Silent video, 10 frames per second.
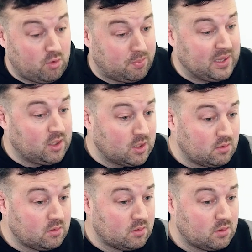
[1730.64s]
own
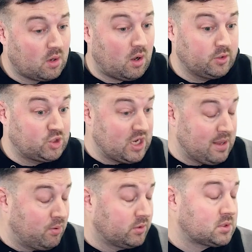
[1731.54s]
opinion on
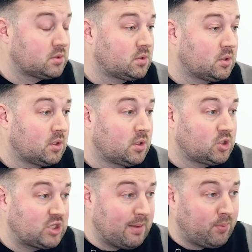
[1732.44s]
SharePoint.
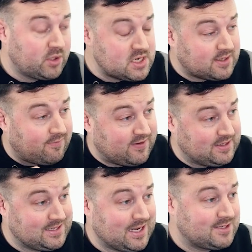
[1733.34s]
SharePoint is a
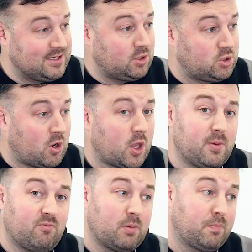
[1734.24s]
fantastic
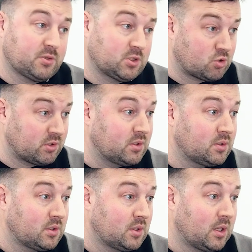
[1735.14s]
document repository
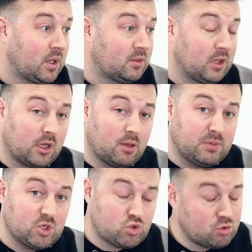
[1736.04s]
that can
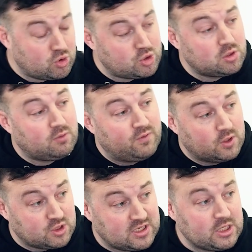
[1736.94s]
be structured,
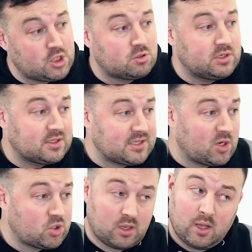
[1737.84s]
version history,
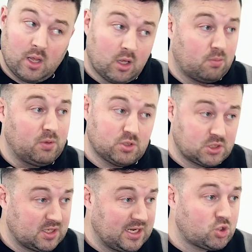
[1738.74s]
etc., can be used
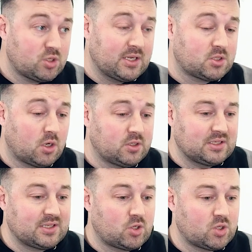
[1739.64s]
as an intranet site,
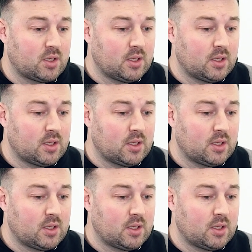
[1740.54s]
etc.